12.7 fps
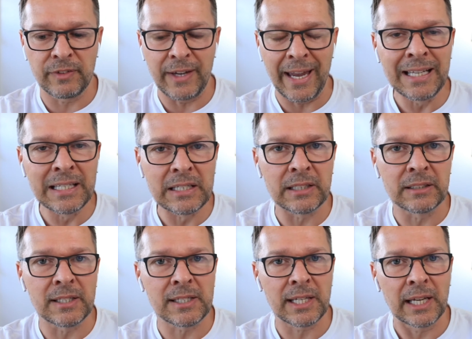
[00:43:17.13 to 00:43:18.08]
entered
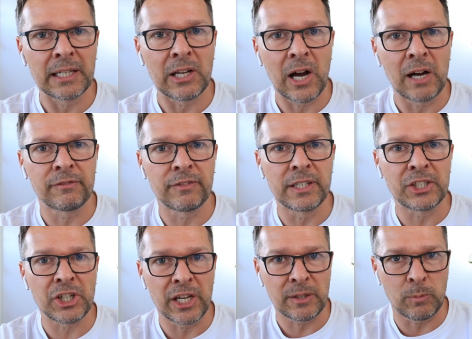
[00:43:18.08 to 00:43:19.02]
the second half of the
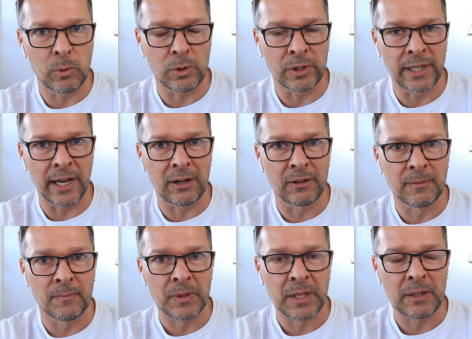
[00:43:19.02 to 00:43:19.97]
chessboard now,
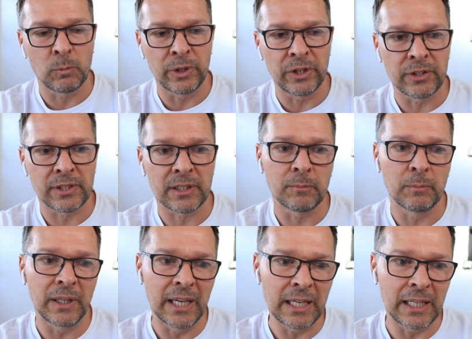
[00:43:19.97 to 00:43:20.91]
whereas at the
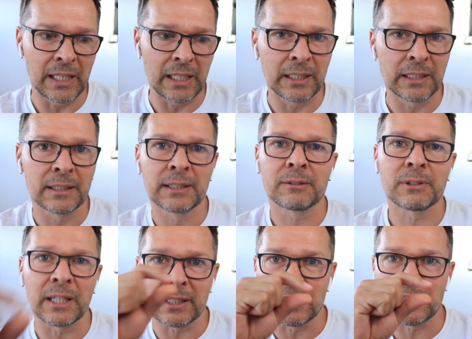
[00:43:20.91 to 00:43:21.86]
beginning it's
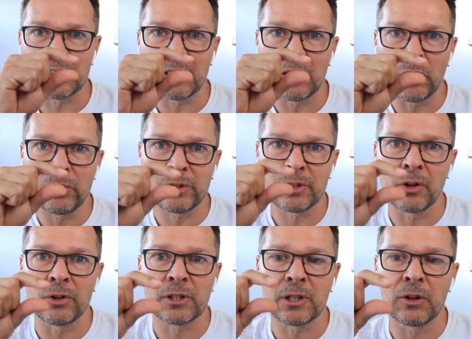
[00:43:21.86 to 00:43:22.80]
like the slow
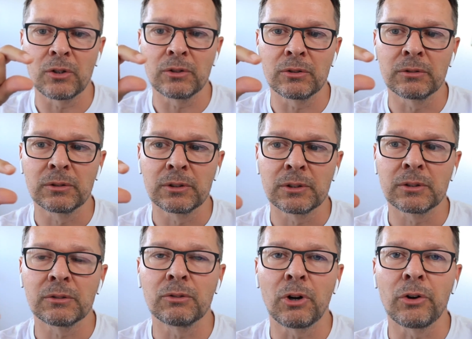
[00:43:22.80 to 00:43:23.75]

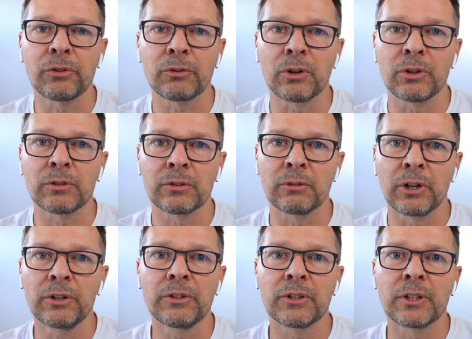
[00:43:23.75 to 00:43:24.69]
growth,
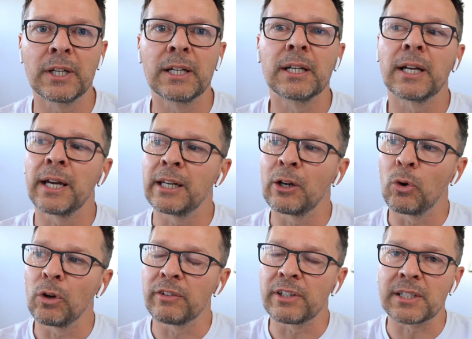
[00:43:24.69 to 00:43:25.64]
and
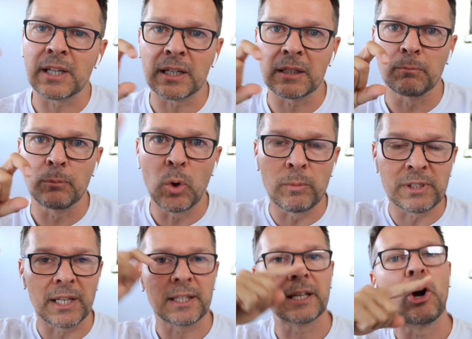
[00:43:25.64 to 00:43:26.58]
all of a sudden, boom! It's
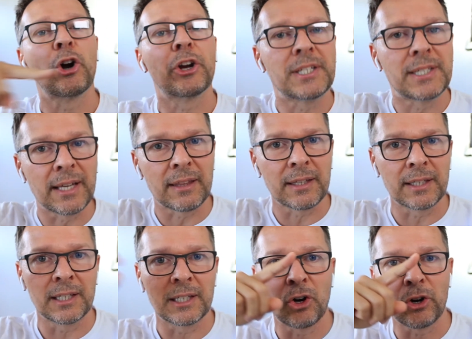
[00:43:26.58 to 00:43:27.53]
like that hockey stick
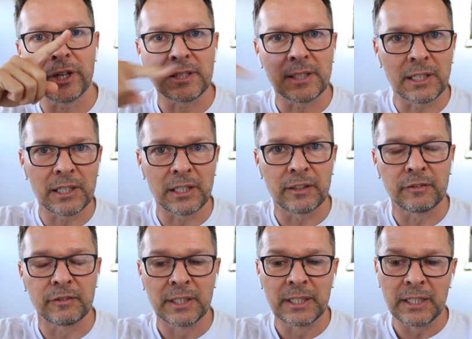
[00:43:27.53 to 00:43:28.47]
thing, hockey stick
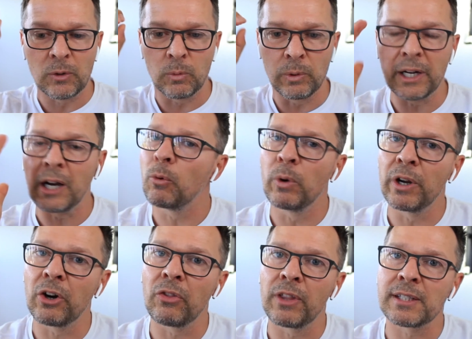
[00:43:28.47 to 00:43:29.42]
curve. We're
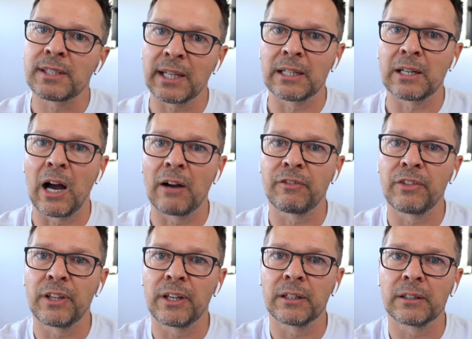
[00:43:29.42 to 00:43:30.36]
on the second half of
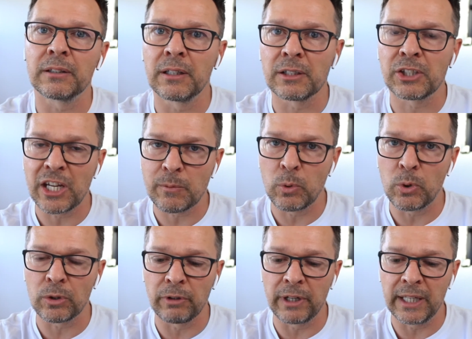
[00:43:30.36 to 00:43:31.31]
the
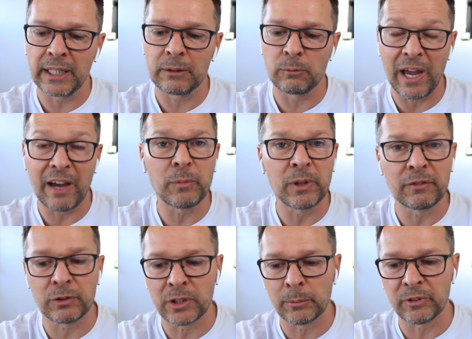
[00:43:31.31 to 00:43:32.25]
chessboard already, and we have been
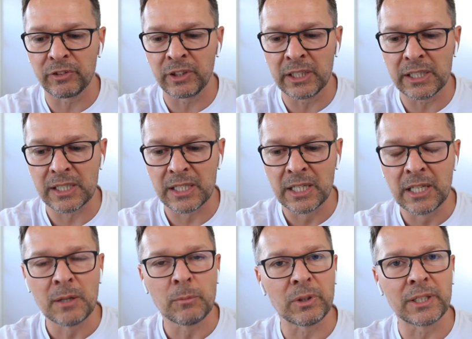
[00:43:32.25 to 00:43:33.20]
for a number of years.
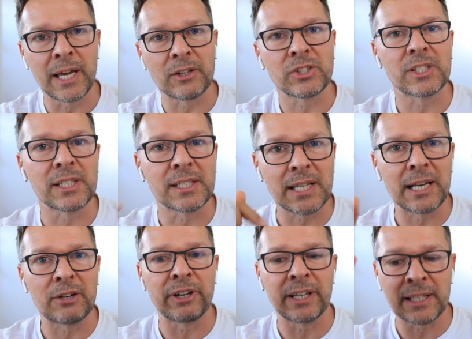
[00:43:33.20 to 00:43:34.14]
But now it's just
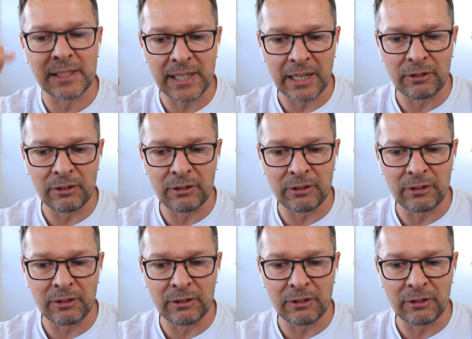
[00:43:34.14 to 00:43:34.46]
accelerating, and